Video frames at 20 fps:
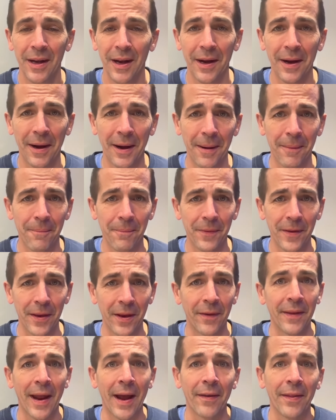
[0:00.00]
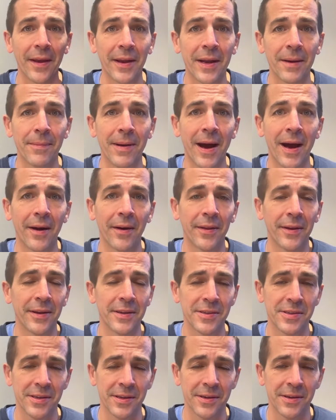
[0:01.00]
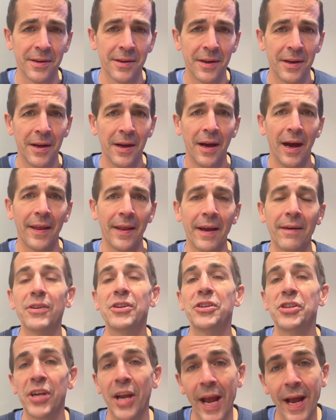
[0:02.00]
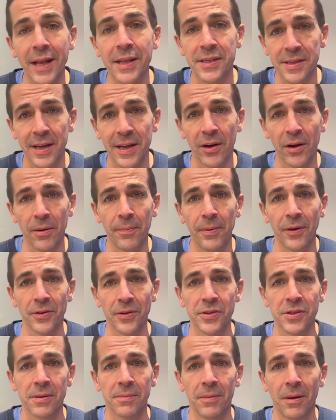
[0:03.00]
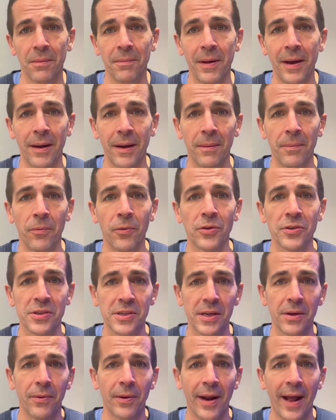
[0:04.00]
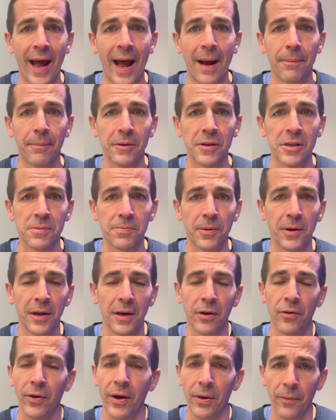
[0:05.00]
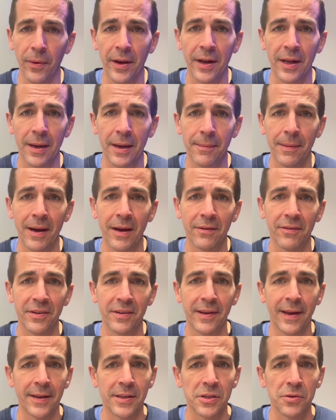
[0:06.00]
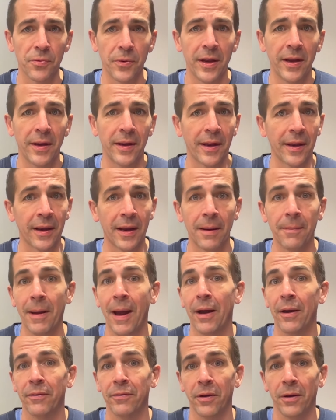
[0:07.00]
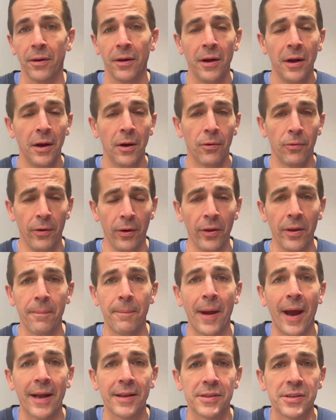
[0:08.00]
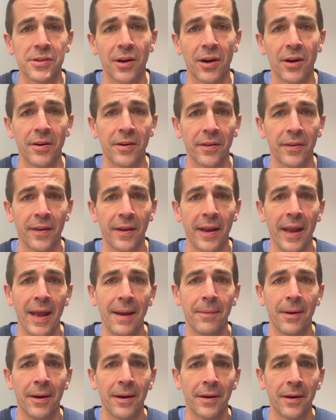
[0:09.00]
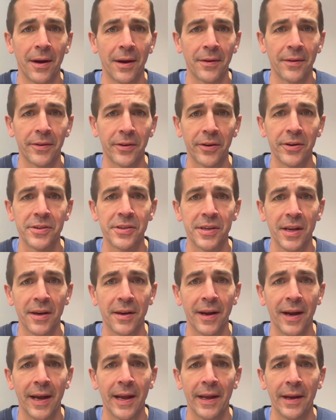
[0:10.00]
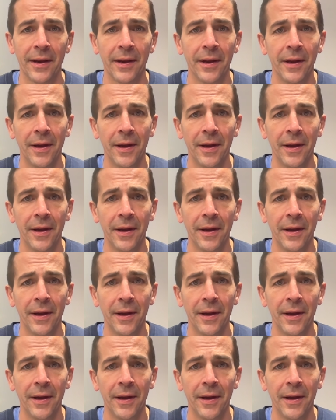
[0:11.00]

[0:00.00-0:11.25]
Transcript: You know, now they come out of this and they have a chance now to build some momentum. We'll see what happens. But a great way to come out of a tense week and come out of a really bad start to the game on Thursday night,